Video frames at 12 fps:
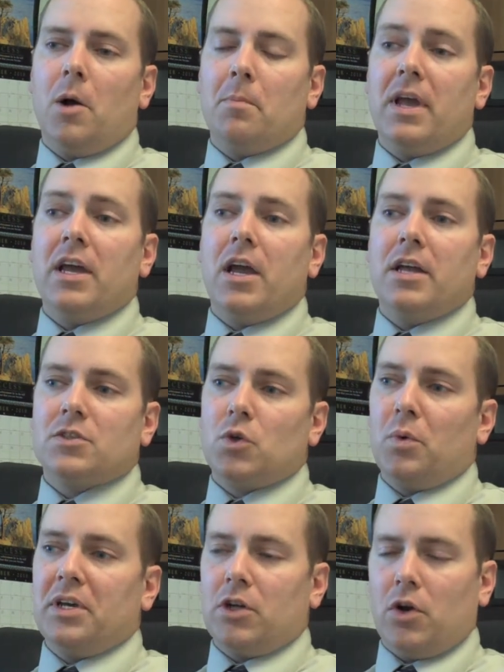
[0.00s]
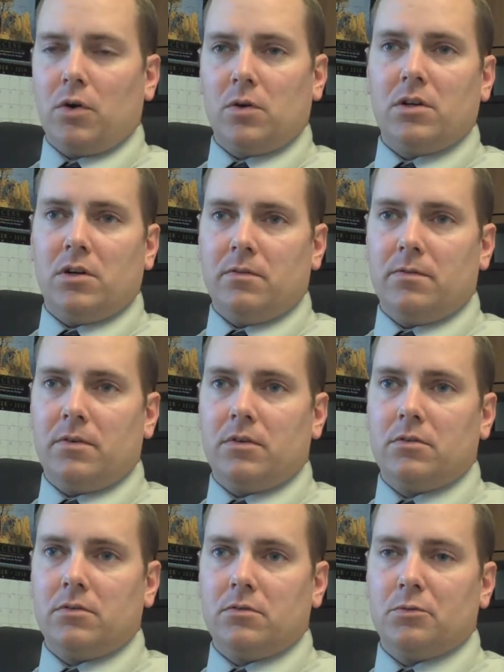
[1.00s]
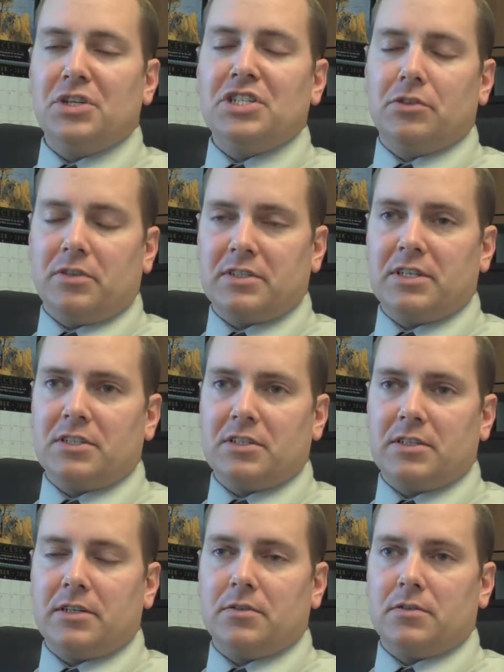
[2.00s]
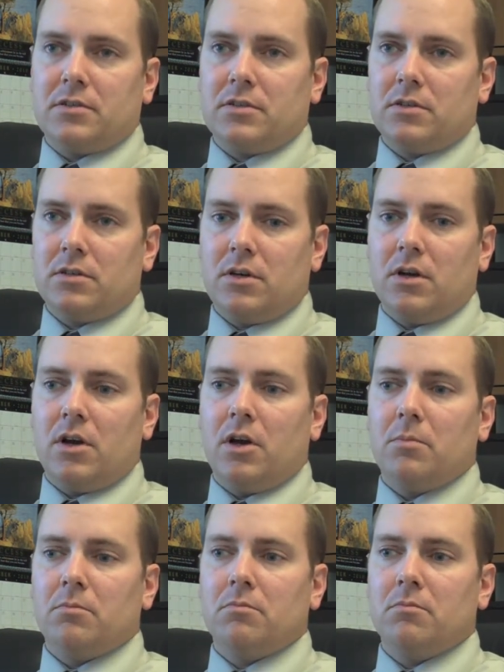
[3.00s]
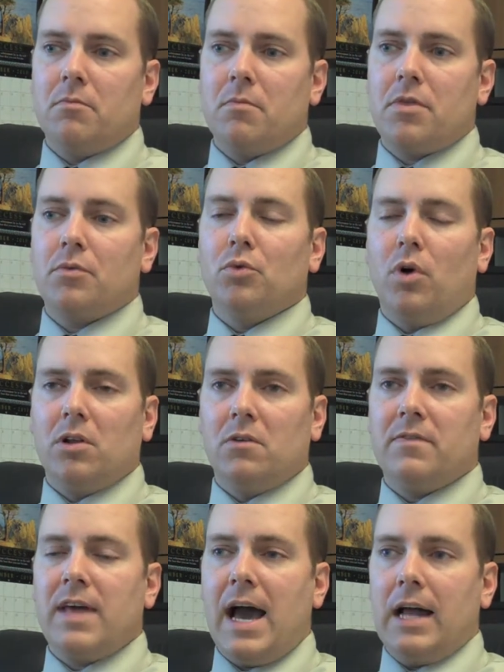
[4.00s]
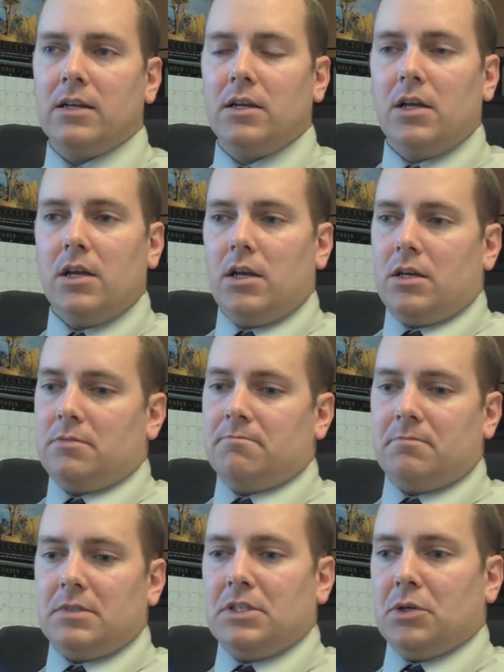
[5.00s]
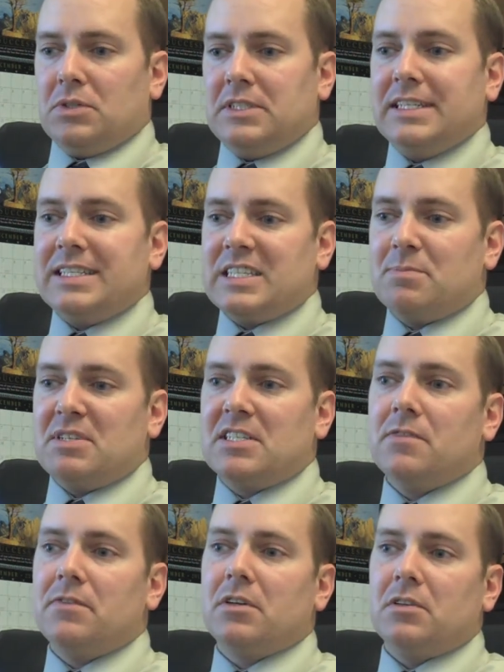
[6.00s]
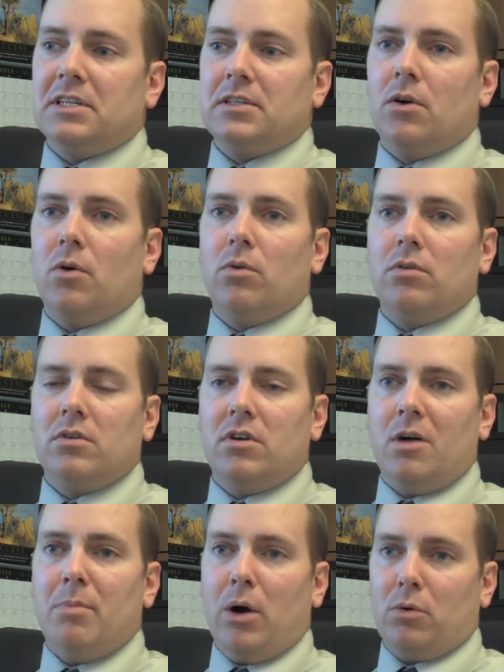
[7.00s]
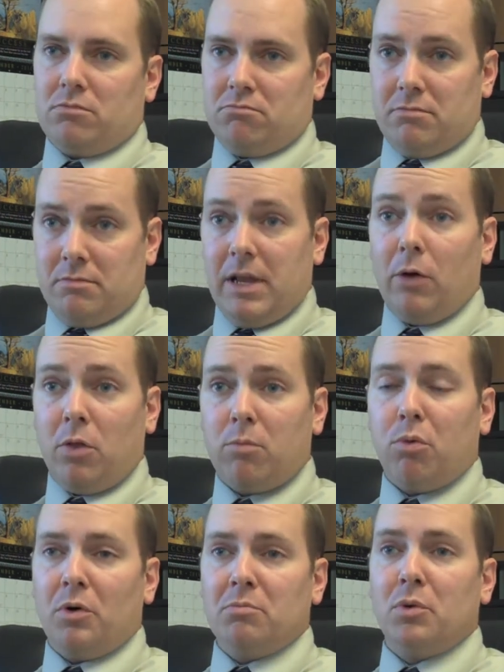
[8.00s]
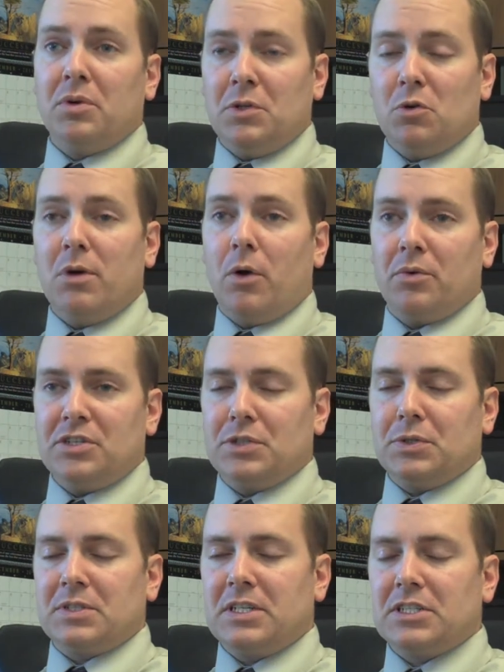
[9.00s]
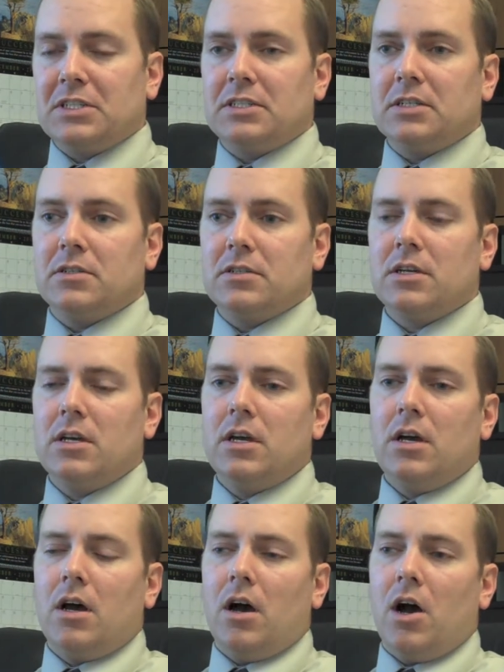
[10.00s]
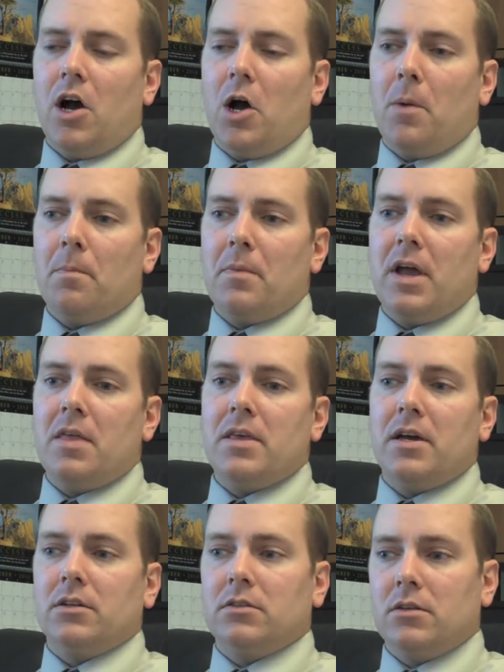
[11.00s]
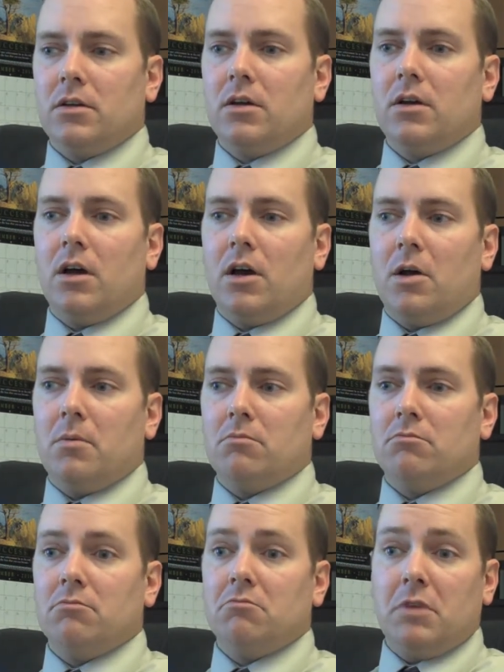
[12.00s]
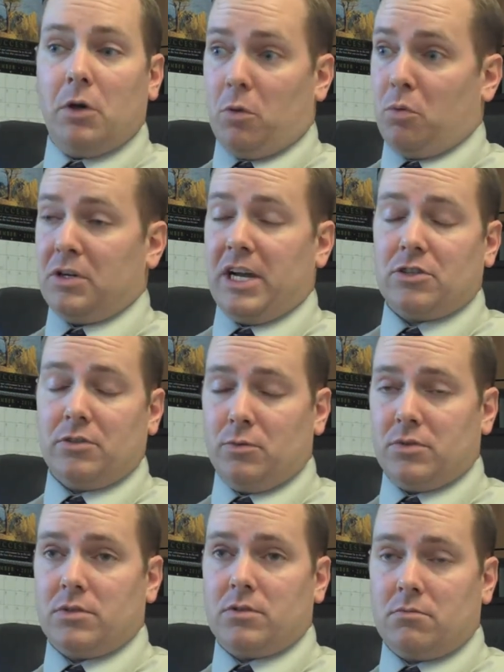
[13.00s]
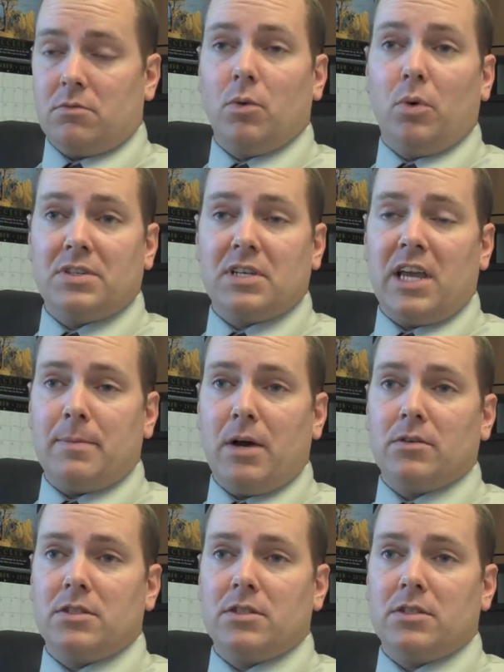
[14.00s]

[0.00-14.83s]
and so we had heard of regional extension centers through all of that. Didn't specifically know about HealthPOINT, but we knew about regional extension centers, and then HealthPOINT actually was the ones that came out